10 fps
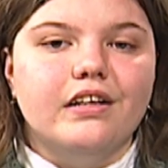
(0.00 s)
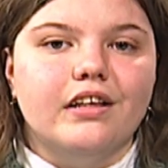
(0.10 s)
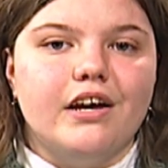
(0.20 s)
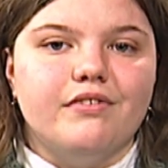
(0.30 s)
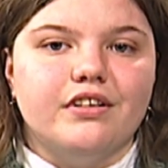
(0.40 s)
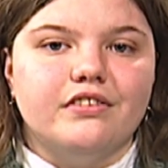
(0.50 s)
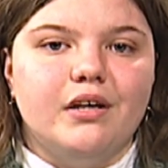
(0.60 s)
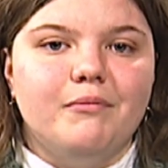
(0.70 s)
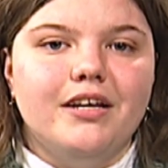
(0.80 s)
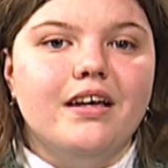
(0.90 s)
live
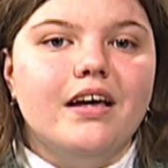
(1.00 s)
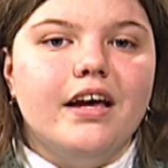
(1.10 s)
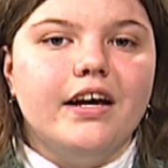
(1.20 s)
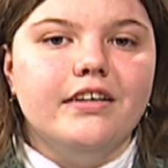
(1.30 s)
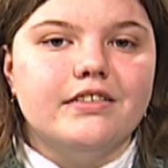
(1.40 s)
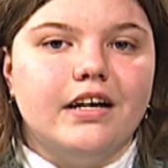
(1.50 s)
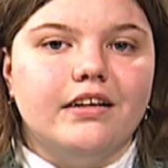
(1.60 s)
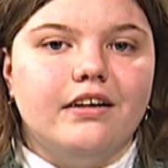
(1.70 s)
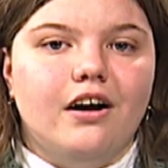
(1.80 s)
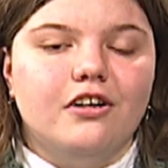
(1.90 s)
entertainment, and a
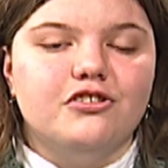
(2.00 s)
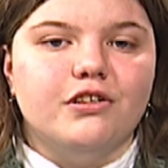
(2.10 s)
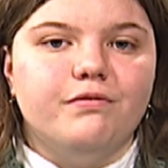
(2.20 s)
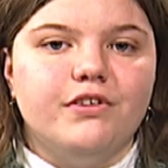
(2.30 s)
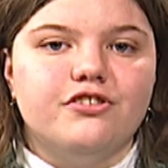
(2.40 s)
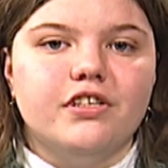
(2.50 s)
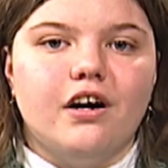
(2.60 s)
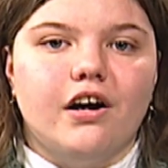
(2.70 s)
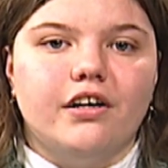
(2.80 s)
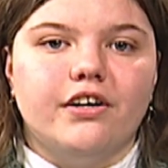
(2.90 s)
silent auction featuring
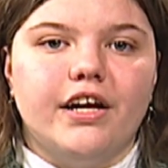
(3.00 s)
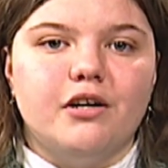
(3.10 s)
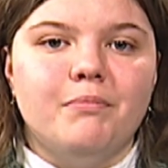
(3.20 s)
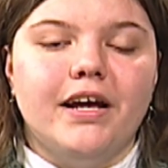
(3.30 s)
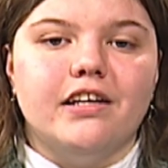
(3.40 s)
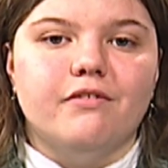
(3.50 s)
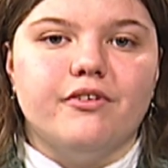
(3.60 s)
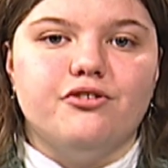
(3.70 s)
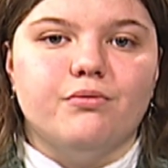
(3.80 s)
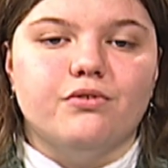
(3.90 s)
art created by
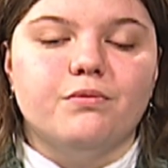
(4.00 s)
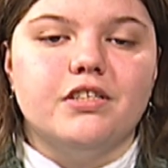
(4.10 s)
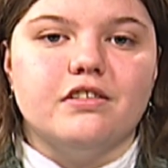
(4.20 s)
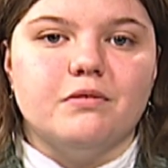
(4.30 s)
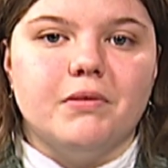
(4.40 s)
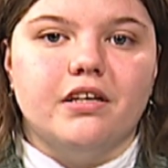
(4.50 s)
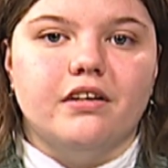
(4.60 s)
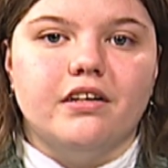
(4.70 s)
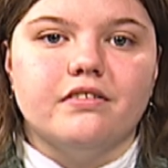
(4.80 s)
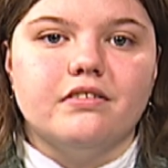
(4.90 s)
individuals with
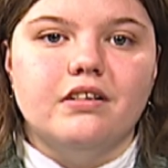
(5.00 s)
disabilities.